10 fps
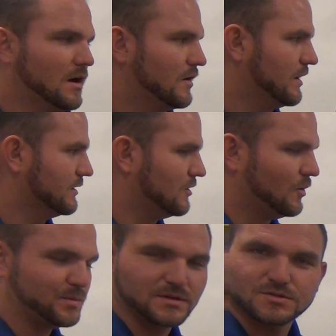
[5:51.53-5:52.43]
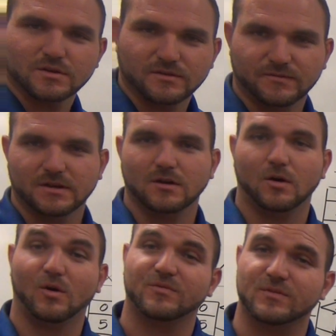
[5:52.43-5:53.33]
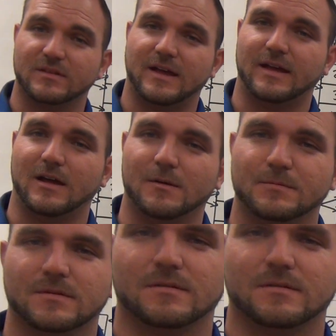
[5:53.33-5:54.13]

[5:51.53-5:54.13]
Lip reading: All right, hope you enjoyed the video. Hopefully that helped,